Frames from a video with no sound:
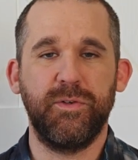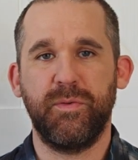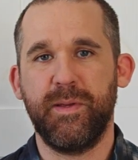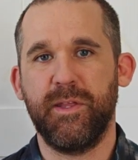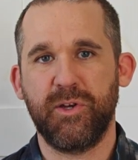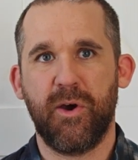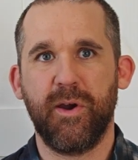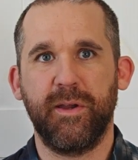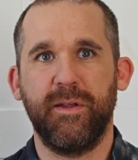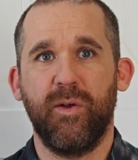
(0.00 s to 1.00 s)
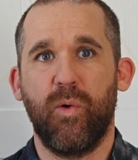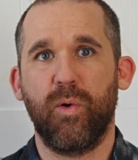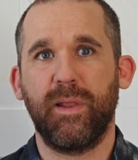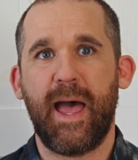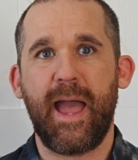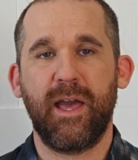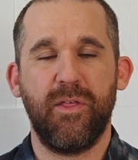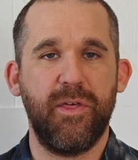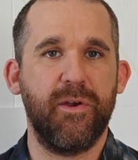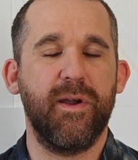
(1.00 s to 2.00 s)
which would be the target or
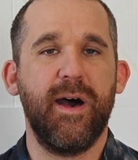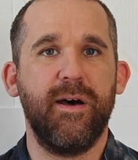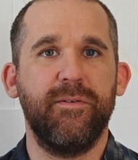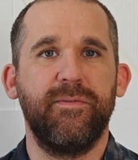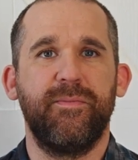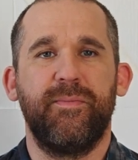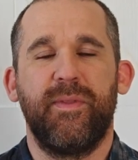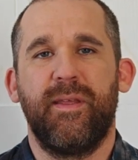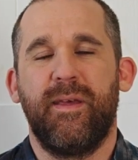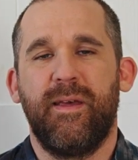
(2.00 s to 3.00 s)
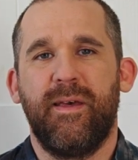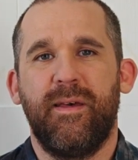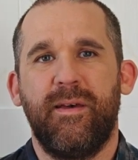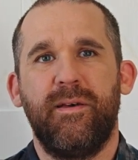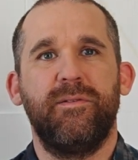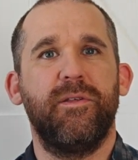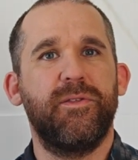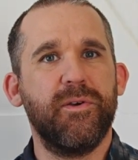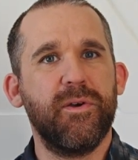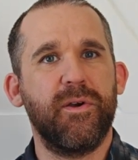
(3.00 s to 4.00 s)
lack thereof. The
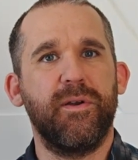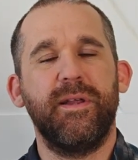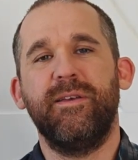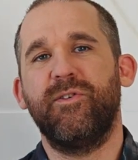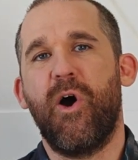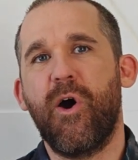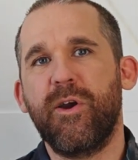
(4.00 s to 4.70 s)
third is